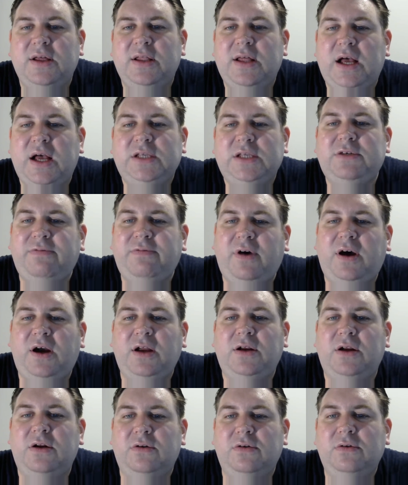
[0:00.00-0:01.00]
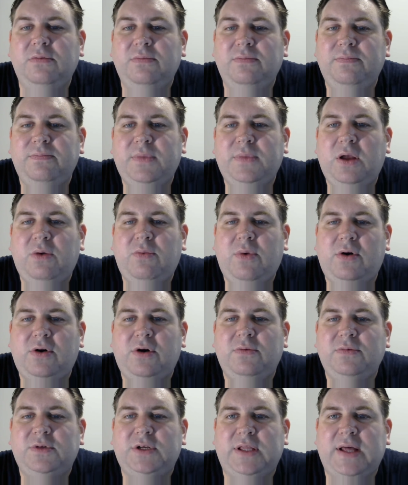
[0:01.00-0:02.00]
That's fine and all, they're
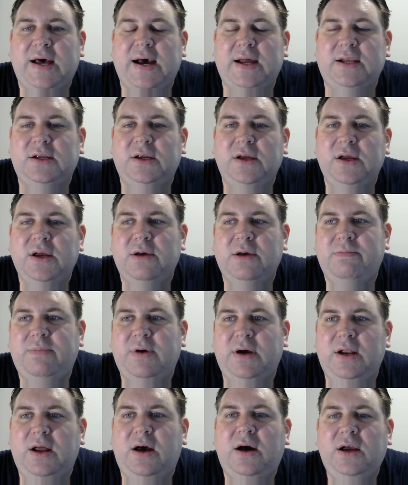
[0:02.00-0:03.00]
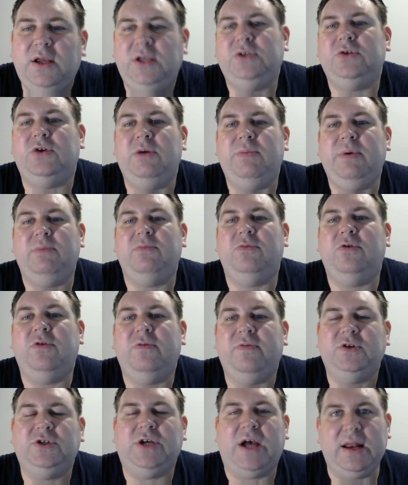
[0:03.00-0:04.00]
welcome to that, but I enjoy a bit
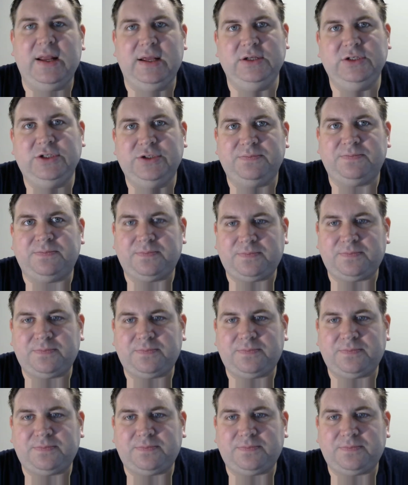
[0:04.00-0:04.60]
more of a challenge.